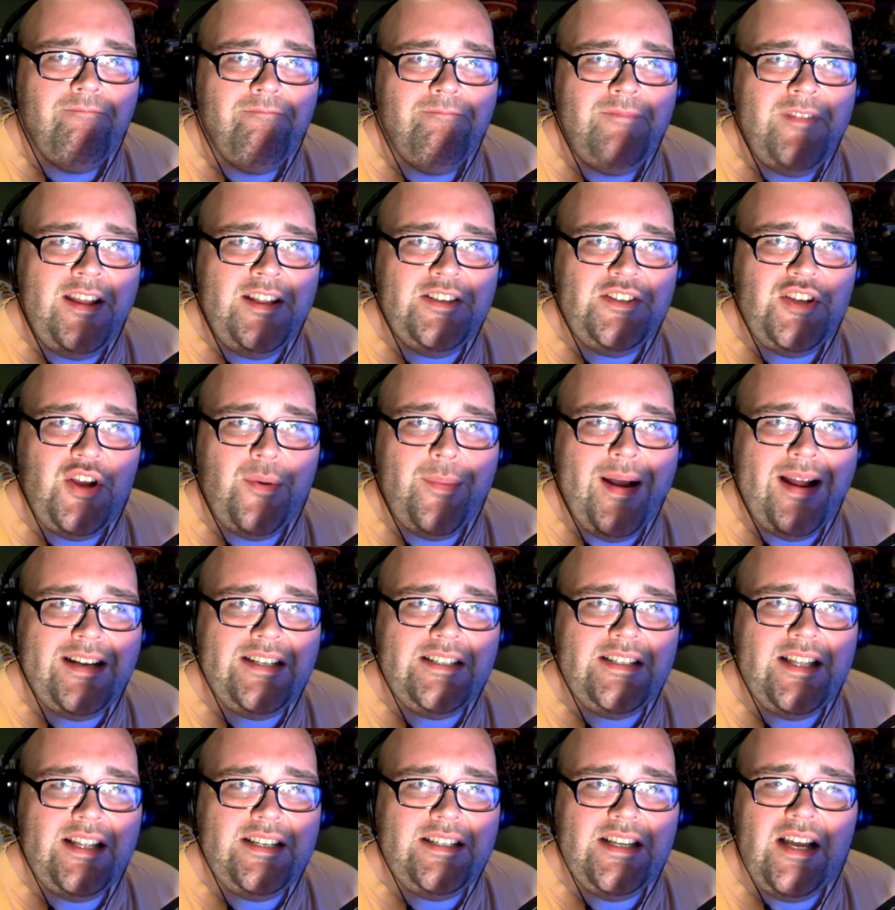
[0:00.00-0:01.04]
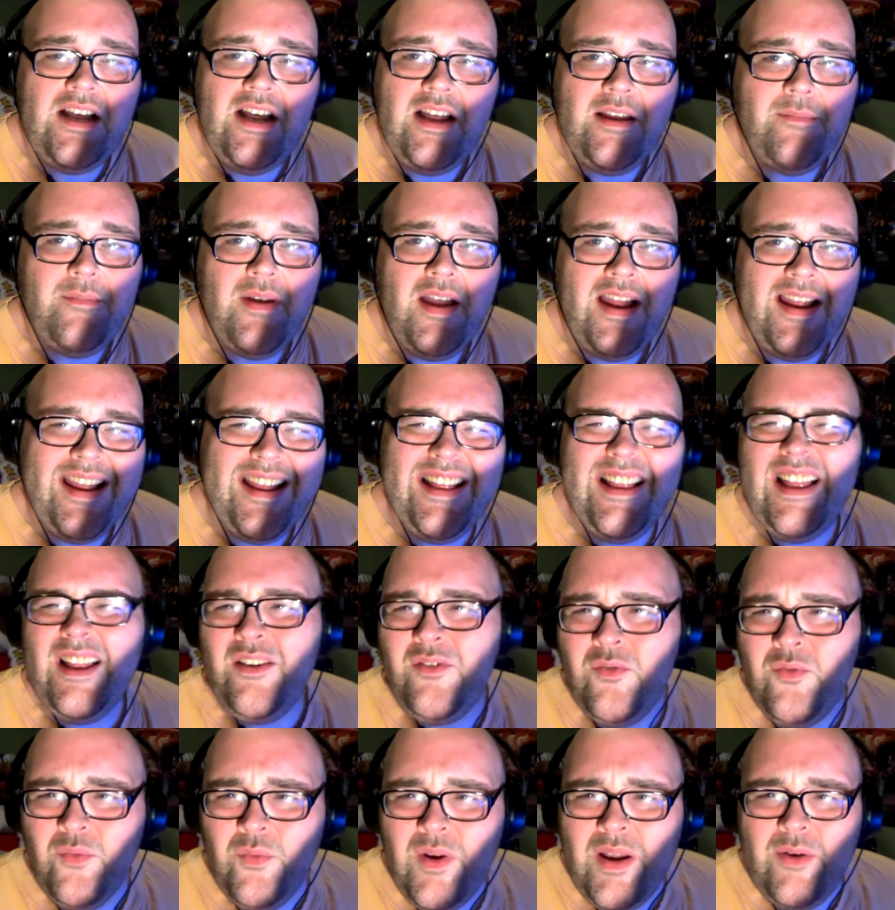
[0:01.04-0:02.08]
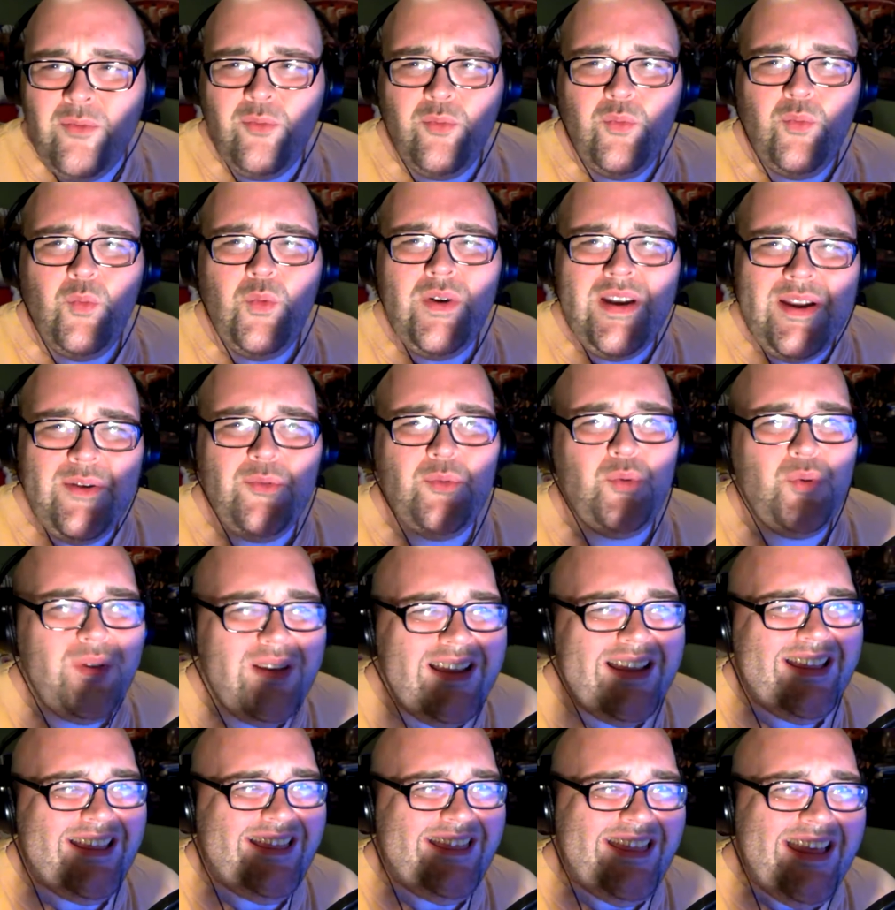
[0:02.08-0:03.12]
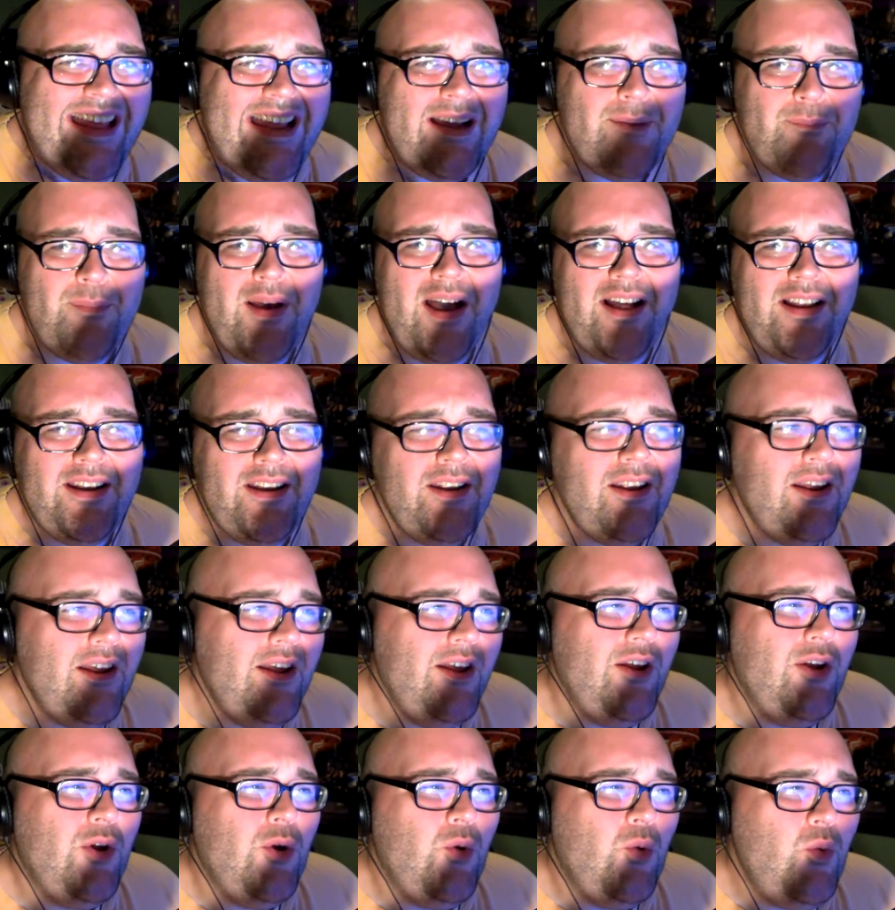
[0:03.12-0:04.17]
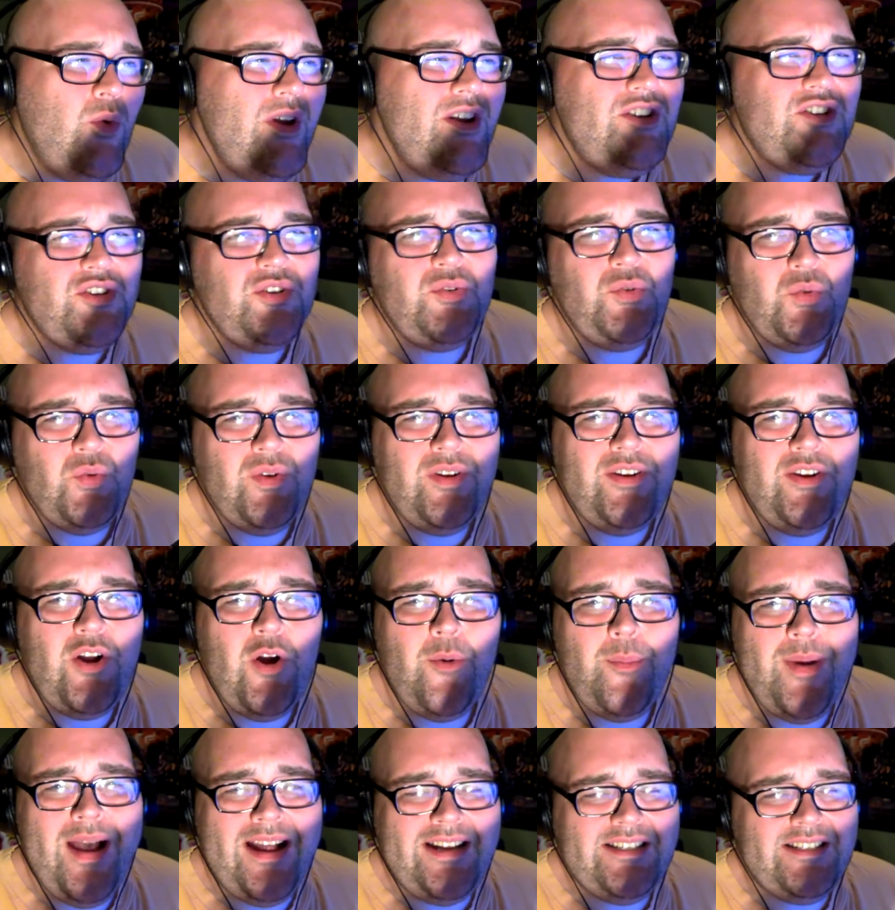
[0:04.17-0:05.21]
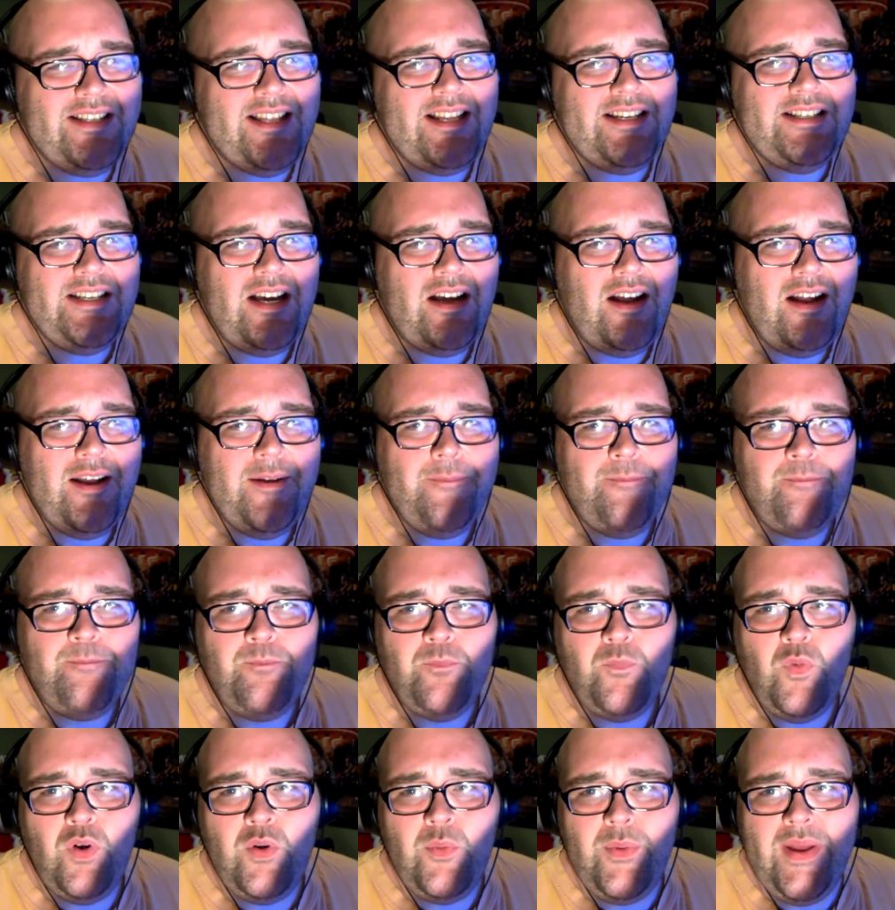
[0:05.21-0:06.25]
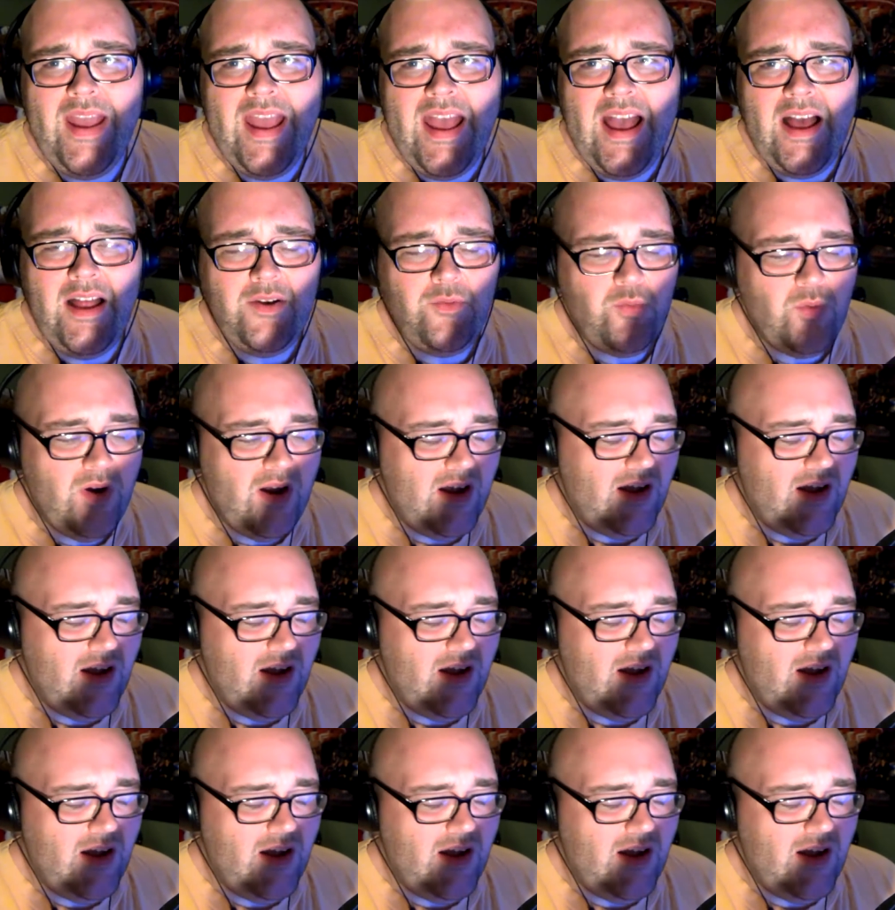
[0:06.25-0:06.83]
need to go back to that time. And when I really think about it, we should really go back to that time when we had